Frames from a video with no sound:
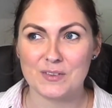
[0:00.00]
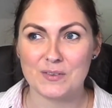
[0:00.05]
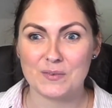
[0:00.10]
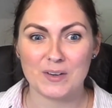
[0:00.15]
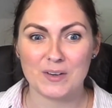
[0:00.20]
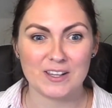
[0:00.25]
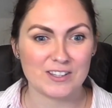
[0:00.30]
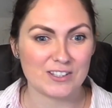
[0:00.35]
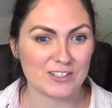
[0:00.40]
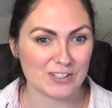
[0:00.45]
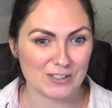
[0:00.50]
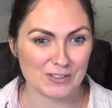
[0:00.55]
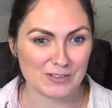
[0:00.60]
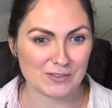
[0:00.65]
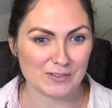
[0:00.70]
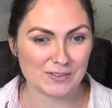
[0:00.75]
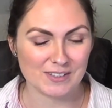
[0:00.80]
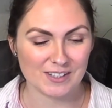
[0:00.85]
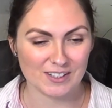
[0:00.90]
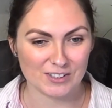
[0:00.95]
with 2
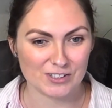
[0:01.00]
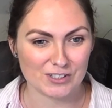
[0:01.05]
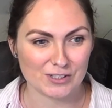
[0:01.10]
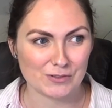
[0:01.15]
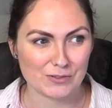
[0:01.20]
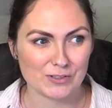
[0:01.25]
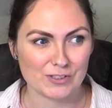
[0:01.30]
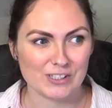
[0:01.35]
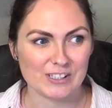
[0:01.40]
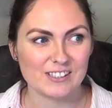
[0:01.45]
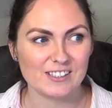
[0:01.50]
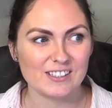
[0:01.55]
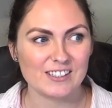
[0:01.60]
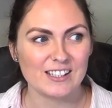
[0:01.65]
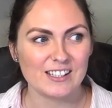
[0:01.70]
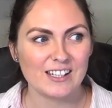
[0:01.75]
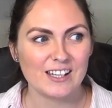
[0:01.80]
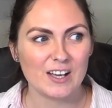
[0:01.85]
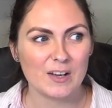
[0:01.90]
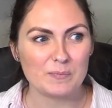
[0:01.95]
young children,
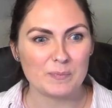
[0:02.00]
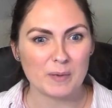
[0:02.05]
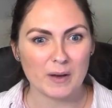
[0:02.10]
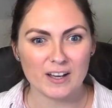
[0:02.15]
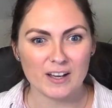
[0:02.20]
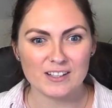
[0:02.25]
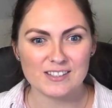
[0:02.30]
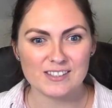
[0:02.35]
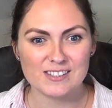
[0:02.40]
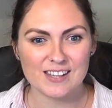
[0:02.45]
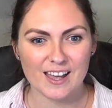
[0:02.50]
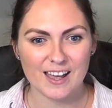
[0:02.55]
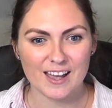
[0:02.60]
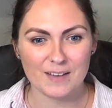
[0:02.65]
but